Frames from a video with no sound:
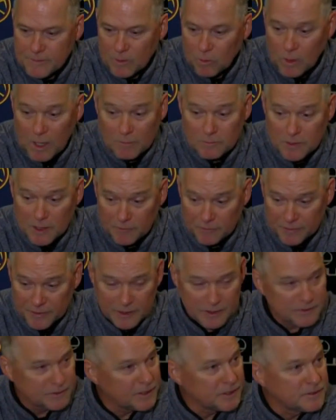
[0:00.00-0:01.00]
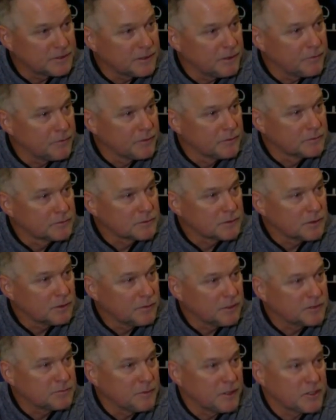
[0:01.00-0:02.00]
Well, I'm definitely going to say something. You know,
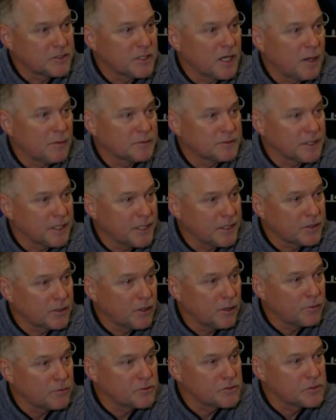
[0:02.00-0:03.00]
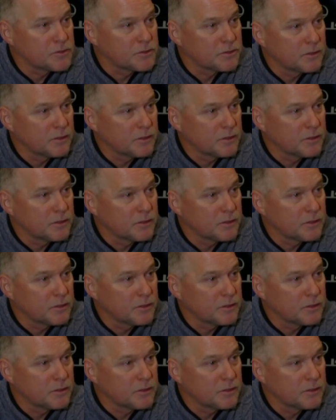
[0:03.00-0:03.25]
that's my job as a head coach.